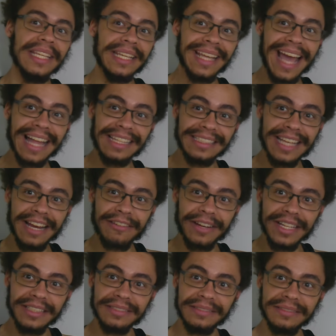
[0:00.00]

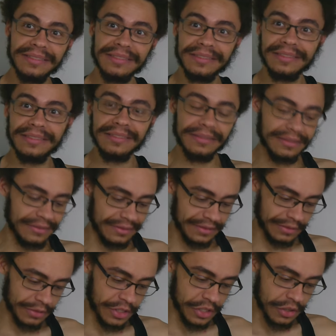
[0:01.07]
egalitarian,
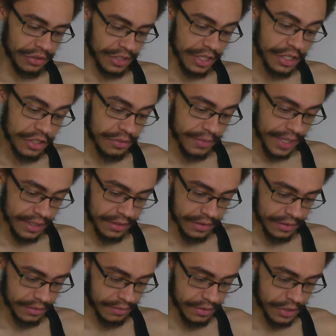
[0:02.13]
which usually just
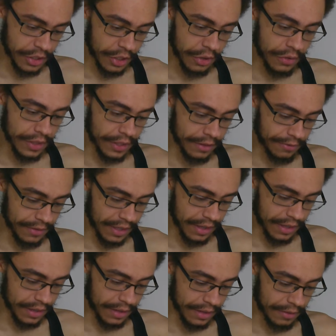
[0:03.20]
means skewed in the
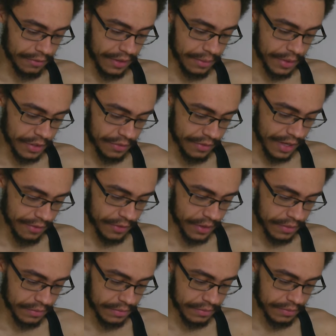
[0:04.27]
female's
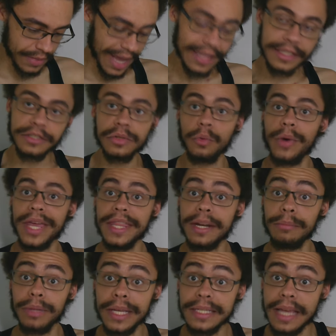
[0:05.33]
favor. At least the way
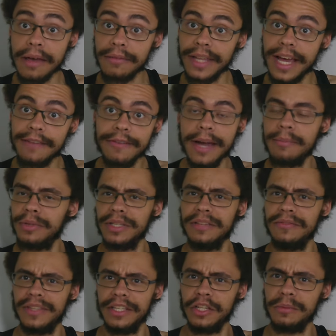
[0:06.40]
that it plays out in life. I
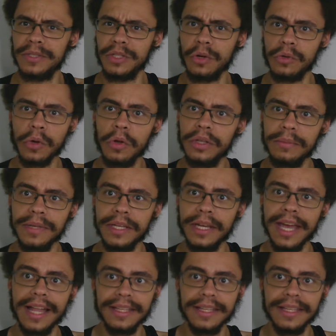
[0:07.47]
believe that humans could totally be